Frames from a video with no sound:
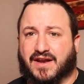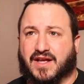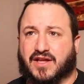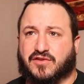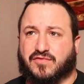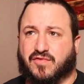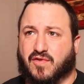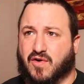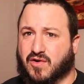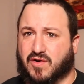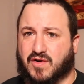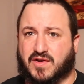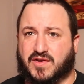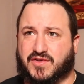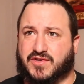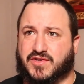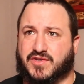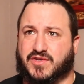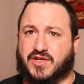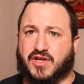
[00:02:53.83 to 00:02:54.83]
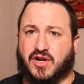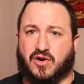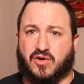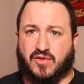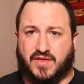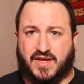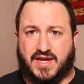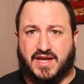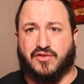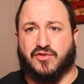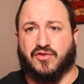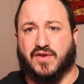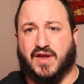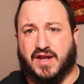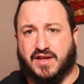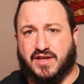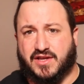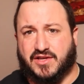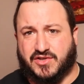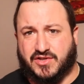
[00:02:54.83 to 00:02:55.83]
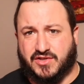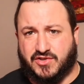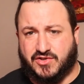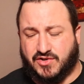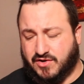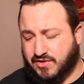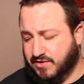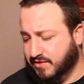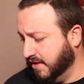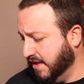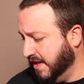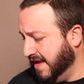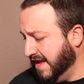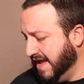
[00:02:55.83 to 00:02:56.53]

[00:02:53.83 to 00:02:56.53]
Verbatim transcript: as far as, you know, the Ethernet is concerned.